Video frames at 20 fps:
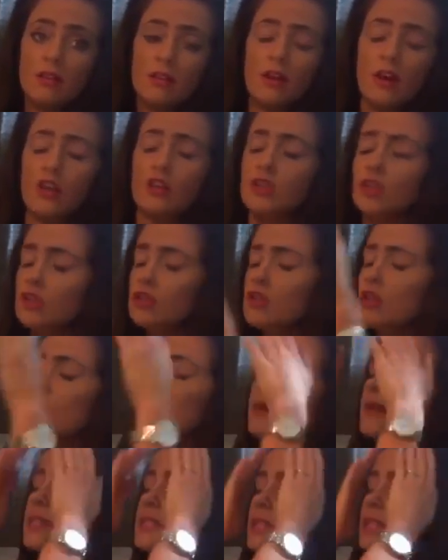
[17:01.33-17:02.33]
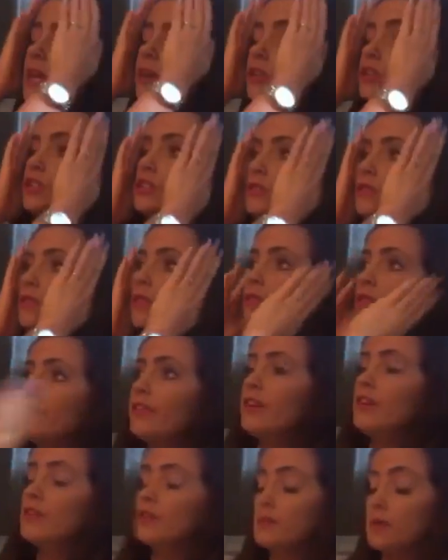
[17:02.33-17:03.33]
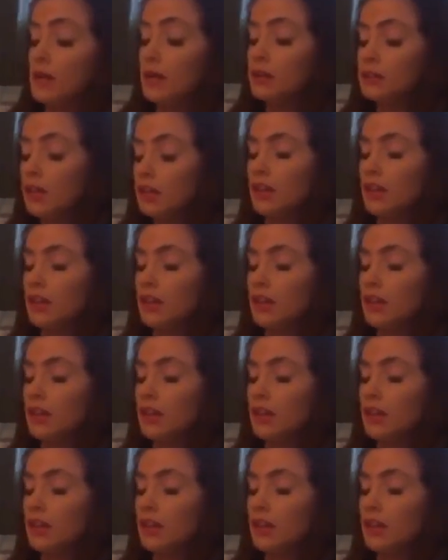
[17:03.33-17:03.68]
Oh, you're doing me, didn't I? Because you've confused me and I don't